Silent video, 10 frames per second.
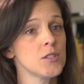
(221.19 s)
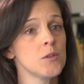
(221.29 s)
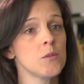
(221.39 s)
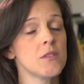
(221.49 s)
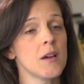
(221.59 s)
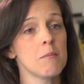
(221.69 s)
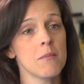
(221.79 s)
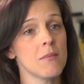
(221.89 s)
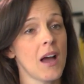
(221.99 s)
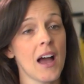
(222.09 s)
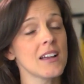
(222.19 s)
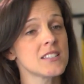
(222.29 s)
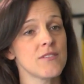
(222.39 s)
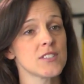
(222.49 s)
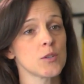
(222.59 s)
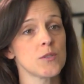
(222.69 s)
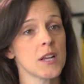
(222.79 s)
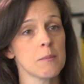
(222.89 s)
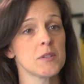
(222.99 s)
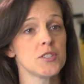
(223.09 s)
do that I as a physical
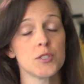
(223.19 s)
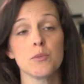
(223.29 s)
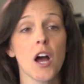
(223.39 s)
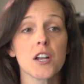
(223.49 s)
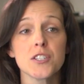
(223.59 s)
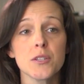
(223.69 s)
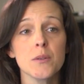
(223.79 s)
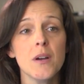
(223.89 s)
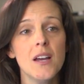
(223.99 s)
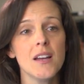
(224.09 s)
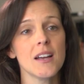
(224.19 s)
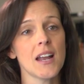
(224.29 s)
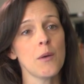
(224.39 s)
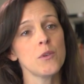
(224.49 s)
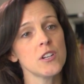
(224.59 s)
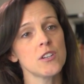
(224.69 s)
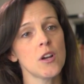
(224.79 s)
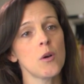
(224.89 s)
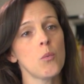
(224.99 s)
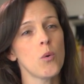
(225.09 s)
therapist do not do. And I want to
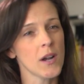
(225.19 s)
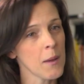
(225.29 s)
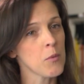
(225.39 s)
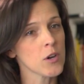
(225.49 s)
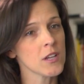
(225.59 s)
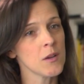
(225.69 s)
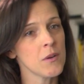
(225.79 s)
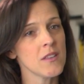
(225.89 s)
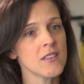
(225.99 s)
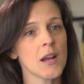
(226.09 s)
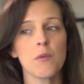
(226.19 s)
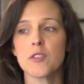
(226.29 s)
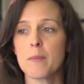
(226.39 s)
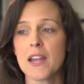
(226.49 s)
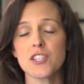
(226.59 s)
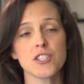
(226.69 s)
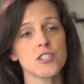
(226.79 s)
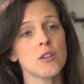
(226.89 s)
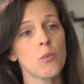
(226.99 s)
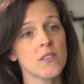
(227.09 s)
know what I'm working with, and I want the patient
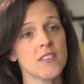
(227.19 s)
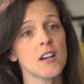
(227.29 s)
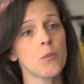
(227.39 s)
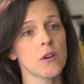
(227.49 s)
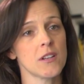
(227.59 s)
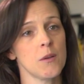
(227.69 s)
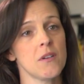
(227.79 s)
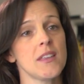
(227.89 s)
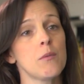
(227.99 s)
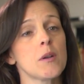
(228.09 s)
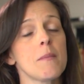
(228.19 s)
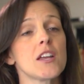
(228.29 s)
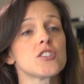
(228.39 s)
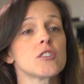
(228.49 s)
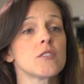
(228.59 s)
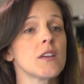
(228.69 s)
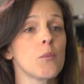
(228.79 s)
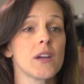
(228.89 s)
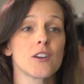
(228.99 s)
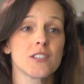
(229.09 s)
to know what they're working with. I want to make sure
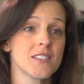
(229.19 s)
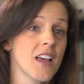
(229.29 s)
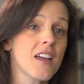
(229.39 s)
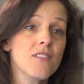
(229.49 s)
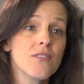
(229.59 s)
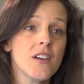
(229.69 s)
that we are safe